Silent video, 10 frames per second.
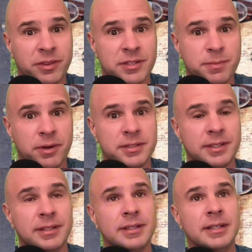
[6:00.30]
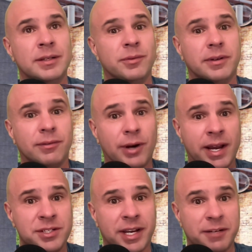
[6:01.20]
with this person. We're
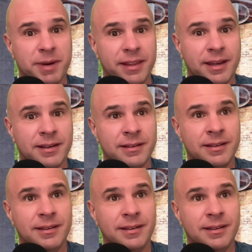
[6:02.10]
hijacked by that.